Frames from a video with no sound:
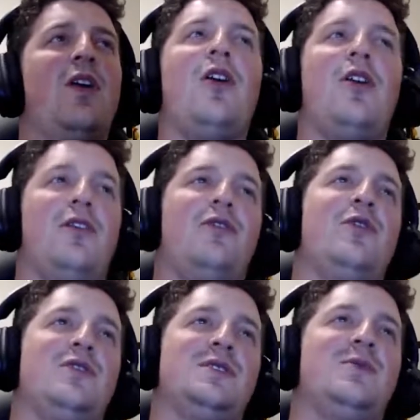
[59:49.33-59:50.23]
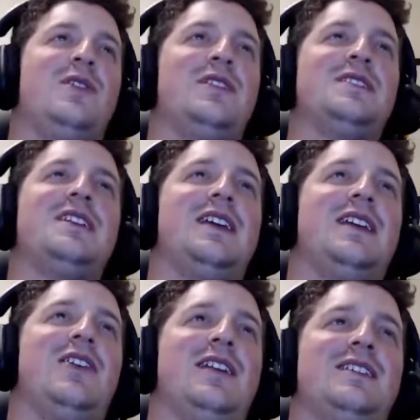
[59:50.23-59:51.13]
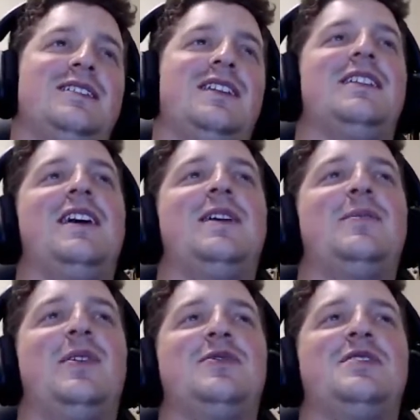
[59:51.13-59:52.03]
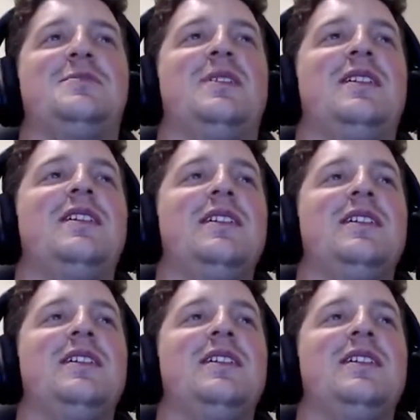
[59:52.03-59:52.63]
Oh, of course it was. Yeah, no, I understand that, but it would just be.